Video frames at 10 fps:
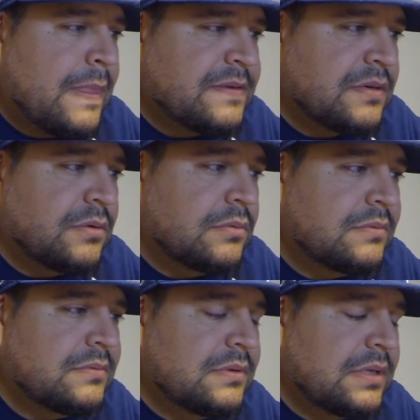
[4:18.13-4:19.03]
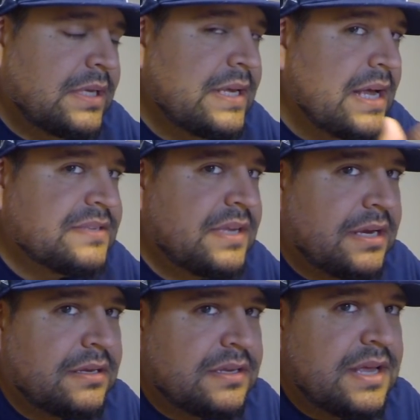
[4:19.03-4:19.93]
So he has
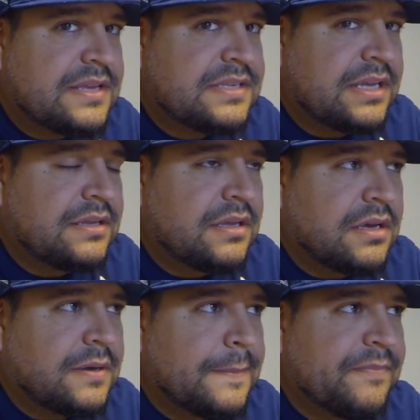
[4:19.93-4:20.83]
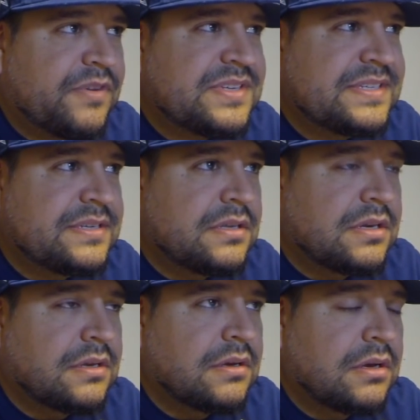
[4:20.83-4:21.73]
that
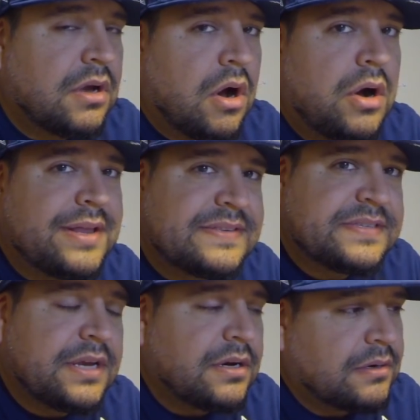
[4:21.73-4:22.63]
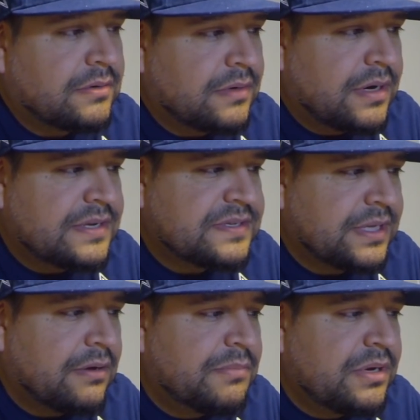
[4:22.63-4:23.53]
versatility, guard and center. All right, so
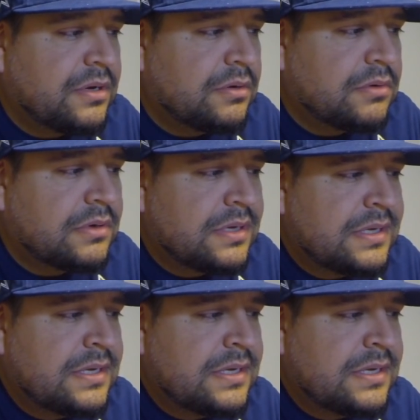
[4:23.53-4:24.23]
that would be a good one.